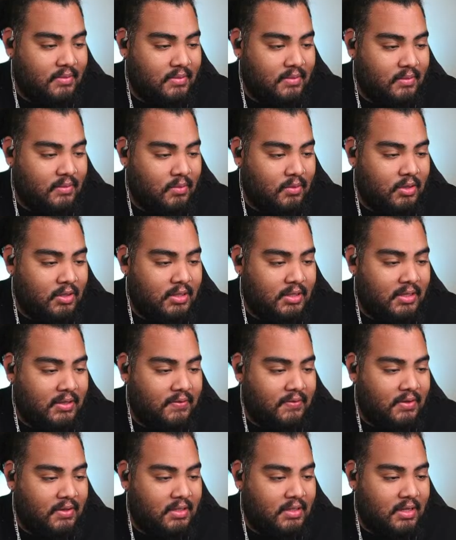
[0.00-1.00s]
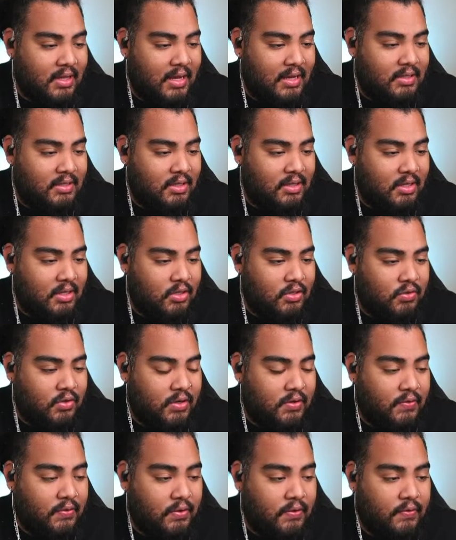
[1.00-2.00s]
Where did the team finish last year that you
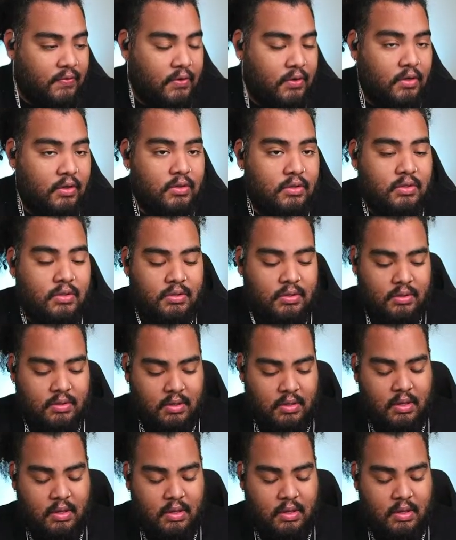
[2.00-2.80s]
traded for the first?